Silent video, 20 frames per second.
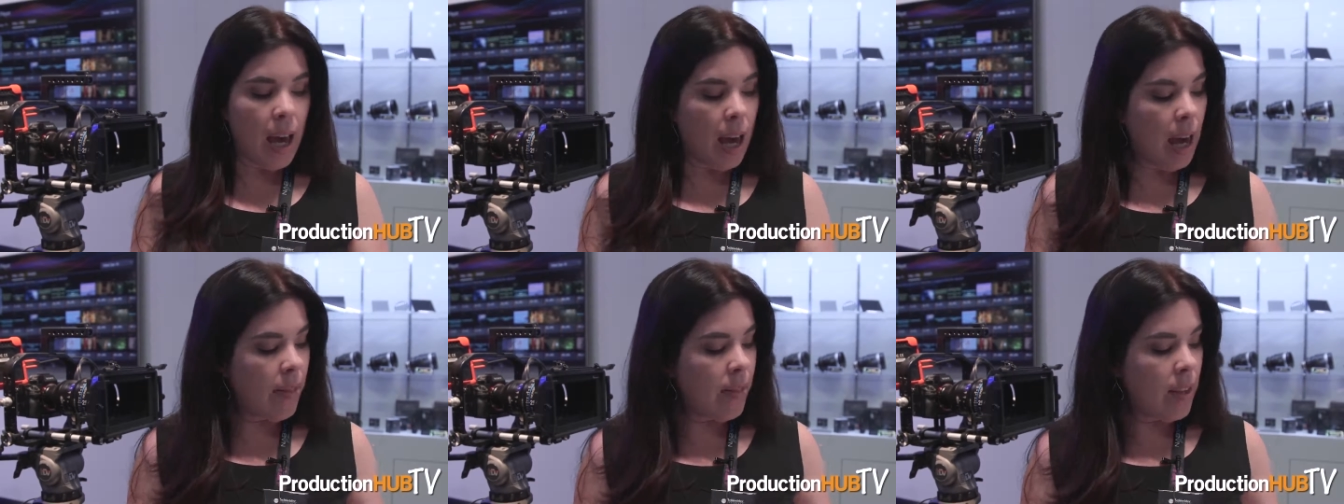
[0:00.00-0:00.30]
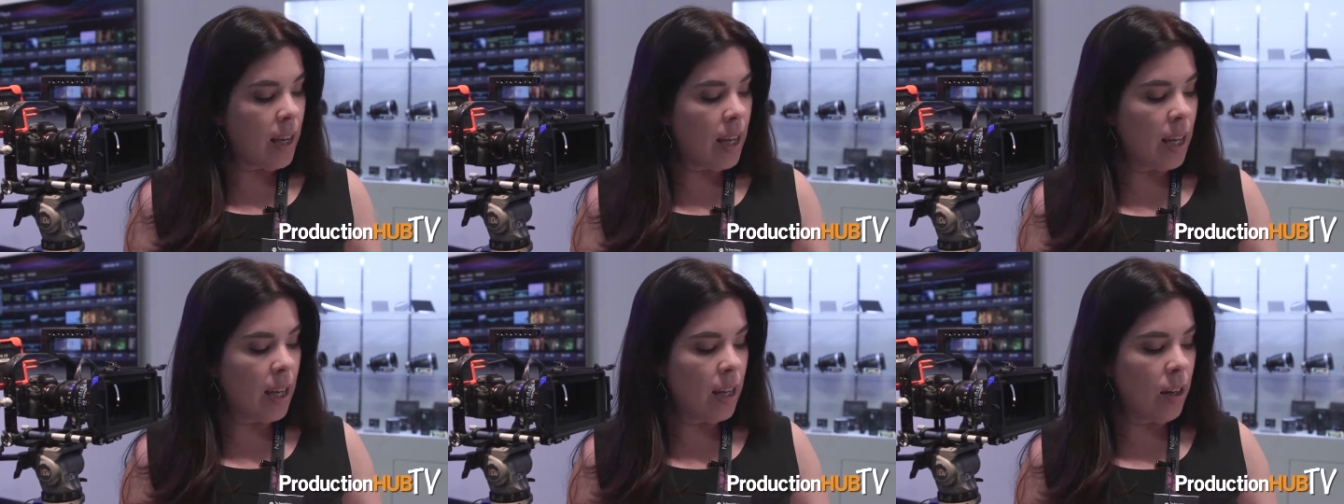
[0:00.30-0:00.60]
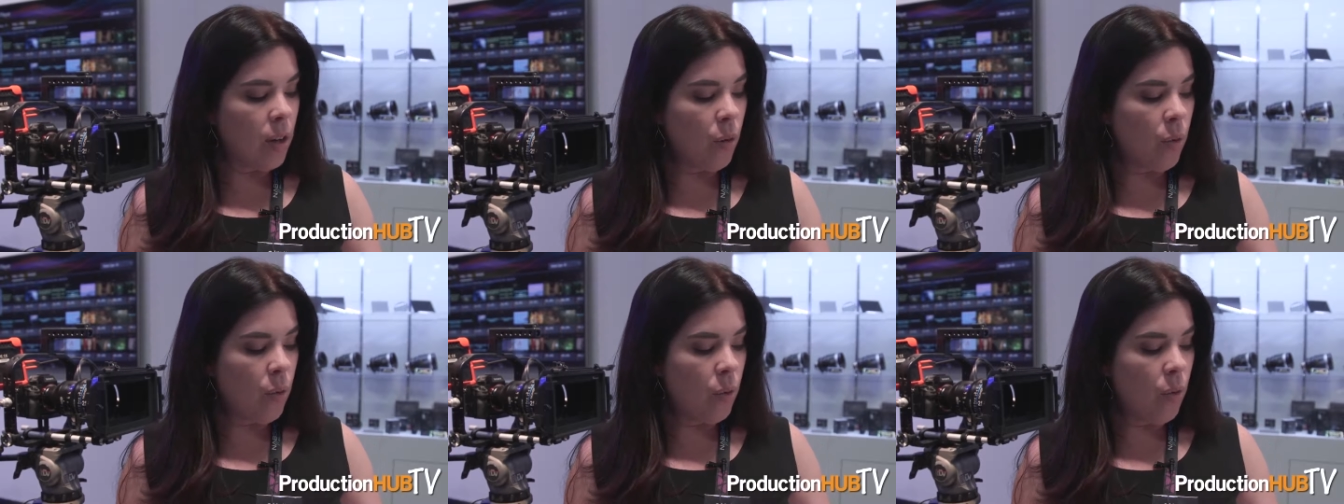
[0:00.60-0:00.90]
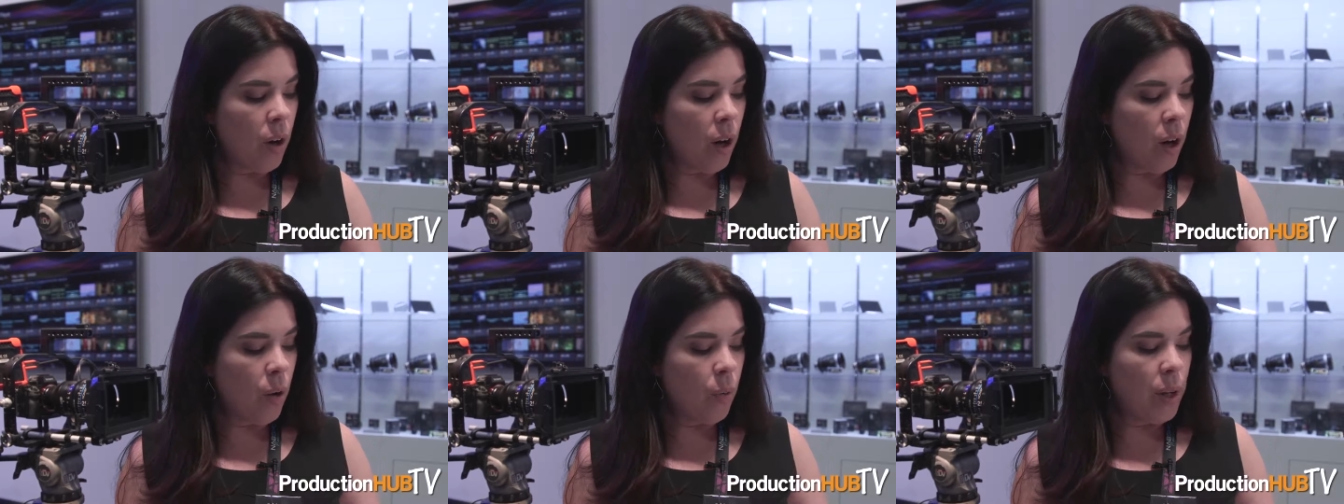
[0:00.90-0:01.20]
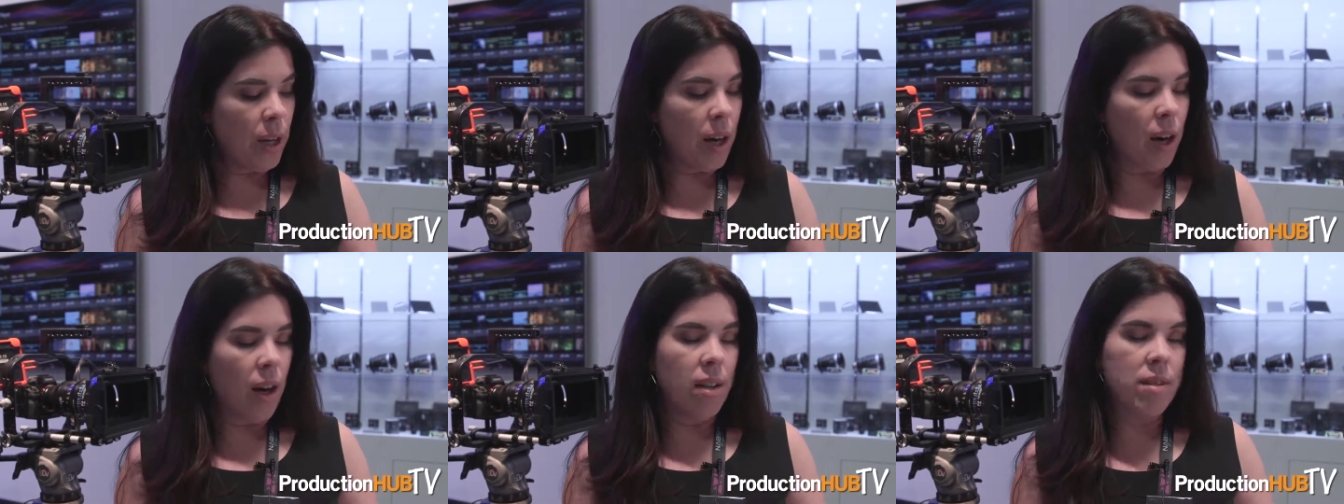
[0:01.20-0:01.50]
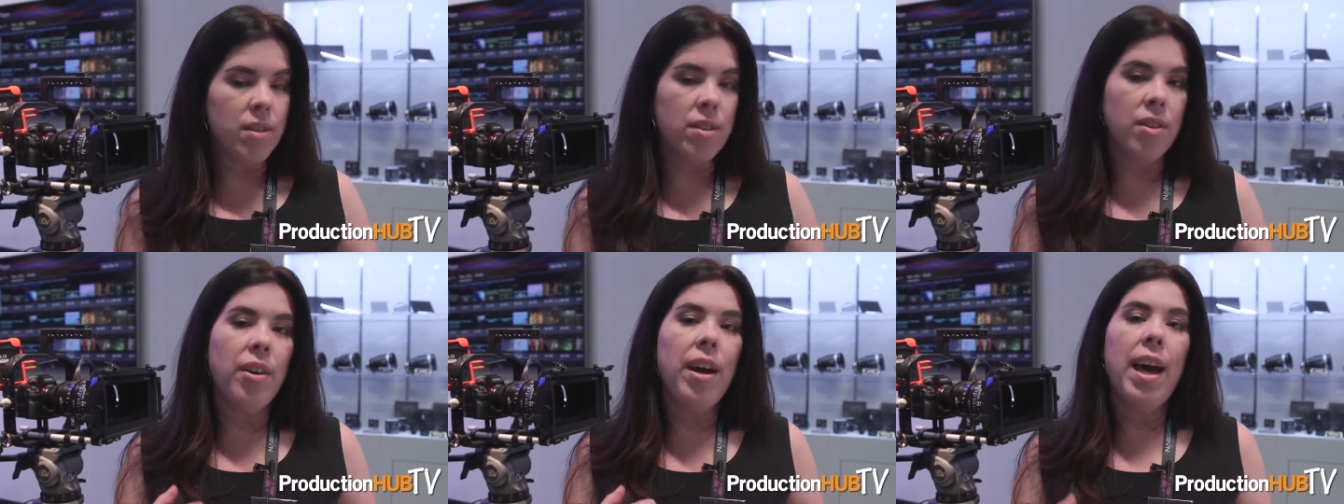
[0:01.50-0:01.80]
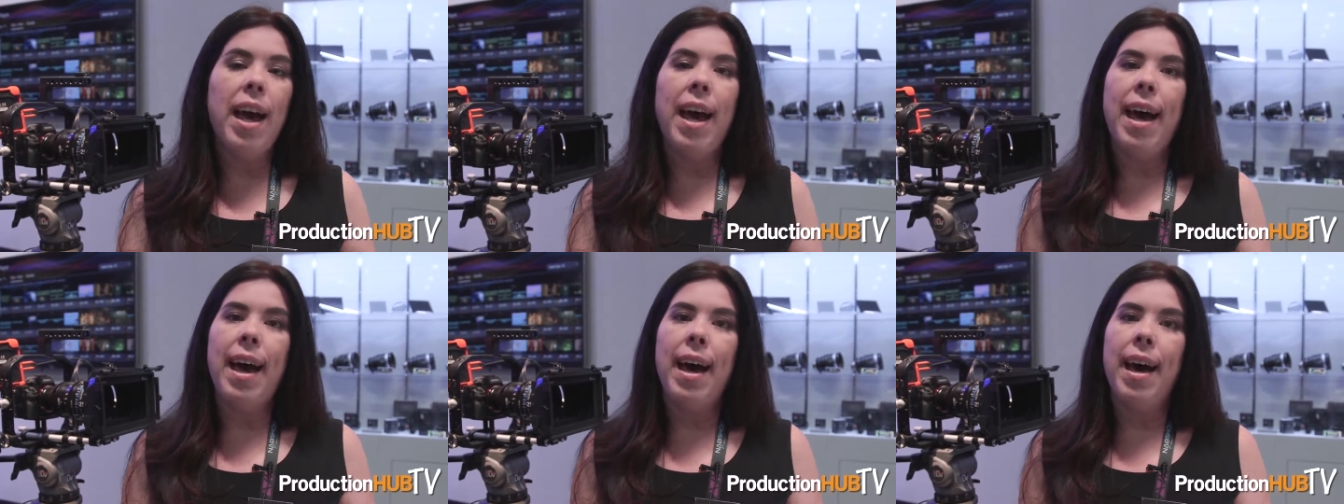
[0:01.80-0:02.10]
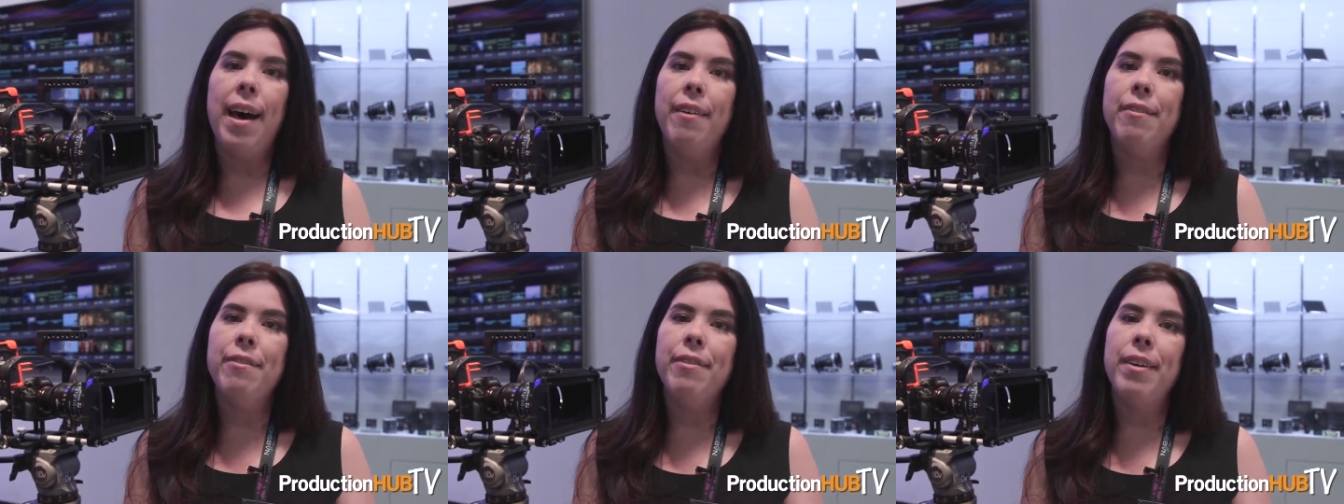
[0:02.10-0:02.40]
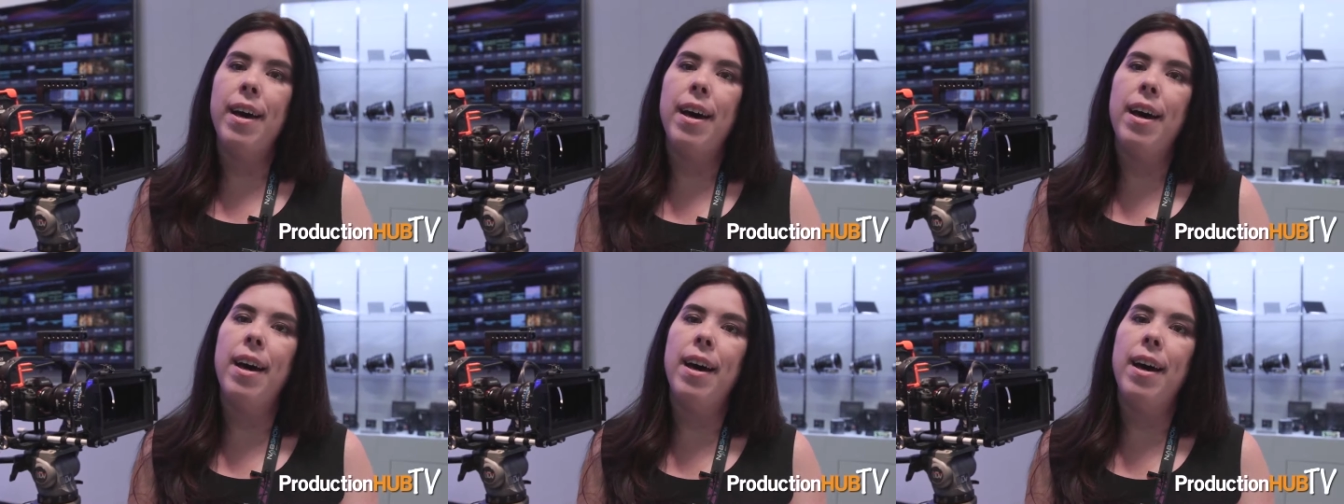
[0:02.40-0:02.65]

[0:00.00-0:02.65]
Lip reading: And then we also have,